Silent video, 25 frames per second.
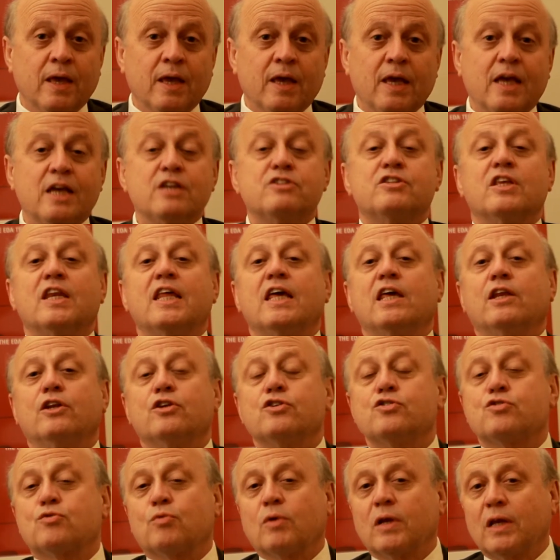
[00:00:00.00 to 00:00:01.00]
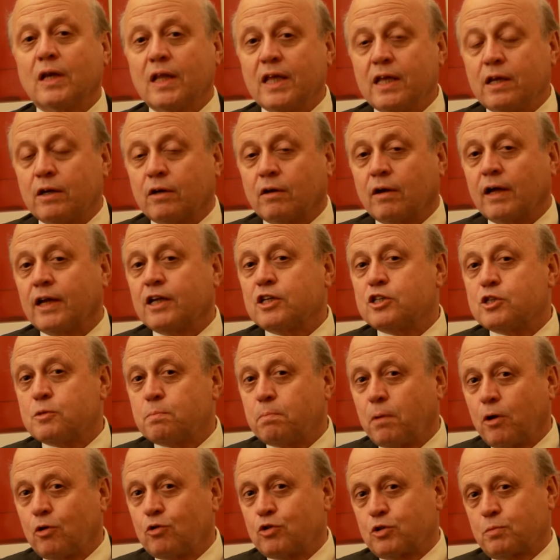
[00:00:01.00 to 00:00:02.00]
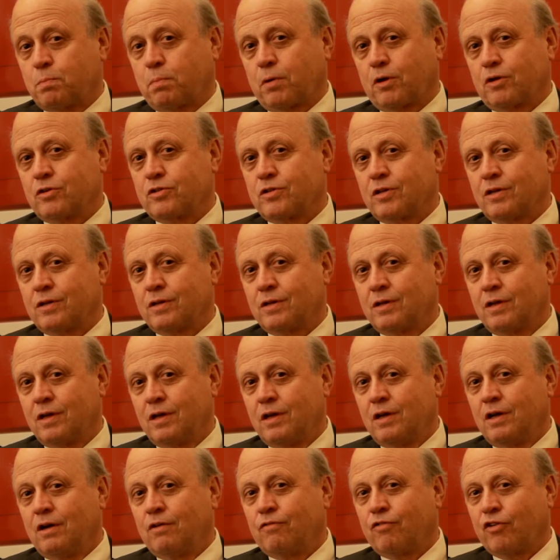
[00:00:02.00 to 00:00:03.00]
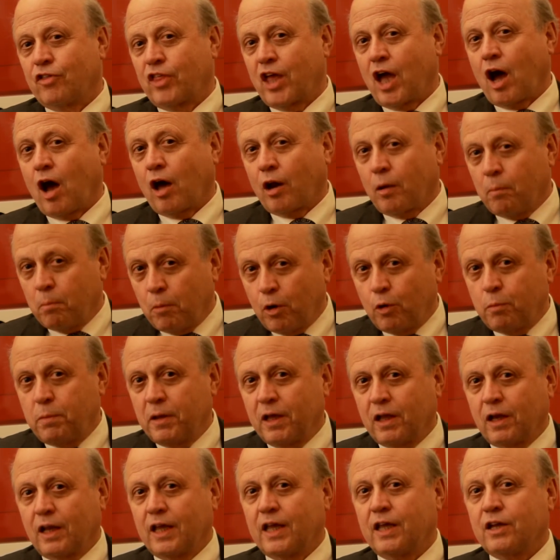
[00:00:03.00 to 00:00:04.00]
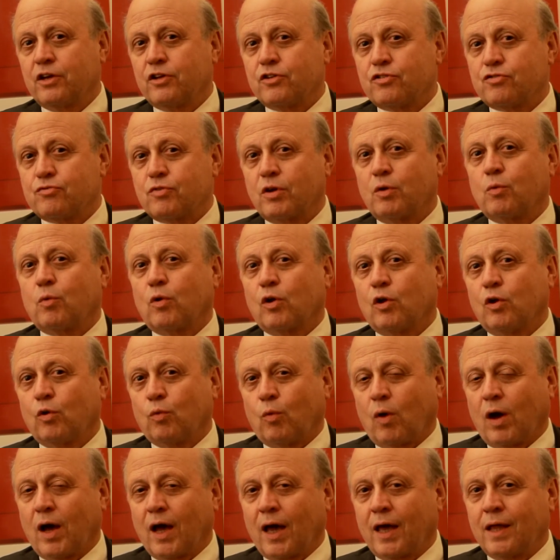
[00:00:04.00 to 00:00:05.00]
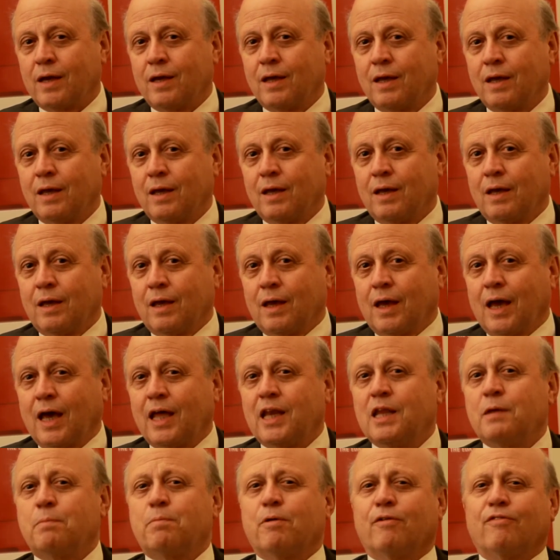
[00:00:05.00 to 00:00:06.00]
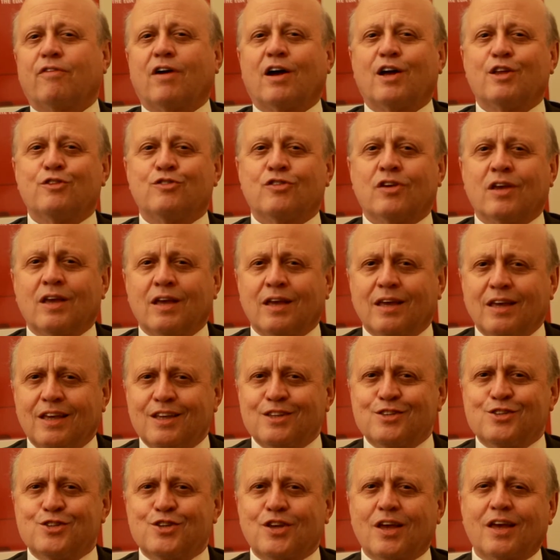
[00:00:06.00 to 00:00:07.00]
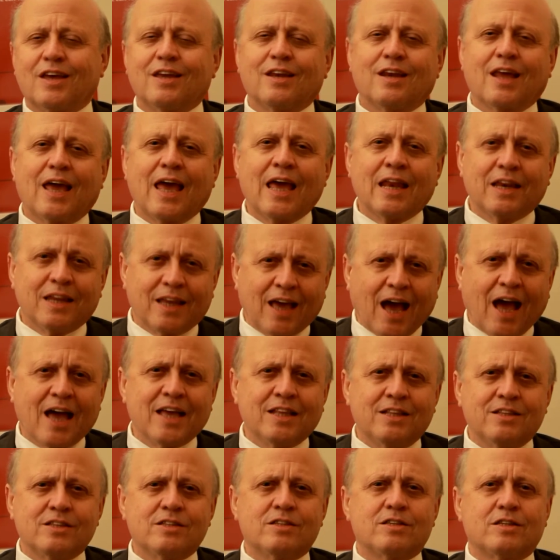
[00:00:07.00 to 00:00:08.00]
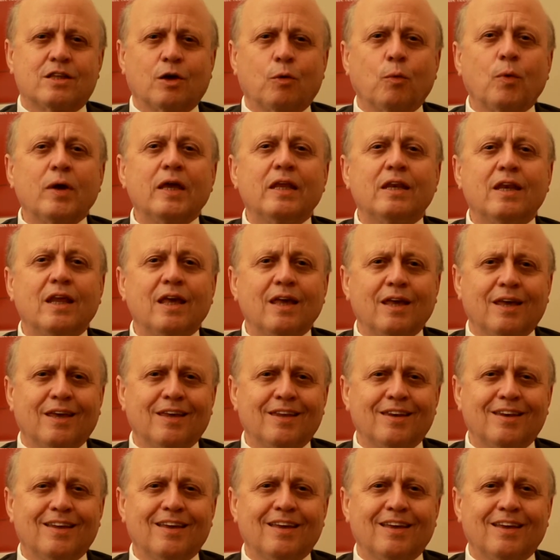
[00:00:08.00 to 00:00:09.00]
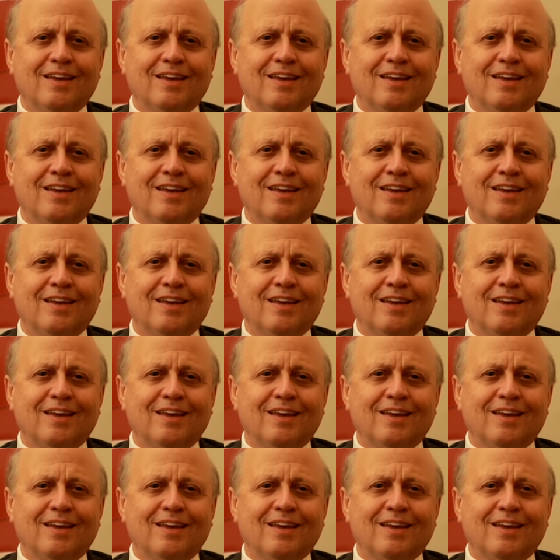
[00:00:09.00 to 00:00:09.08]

He's an industry leader and a spokesperson for the automobile industry worldwide, and he provides insight and guidance that we need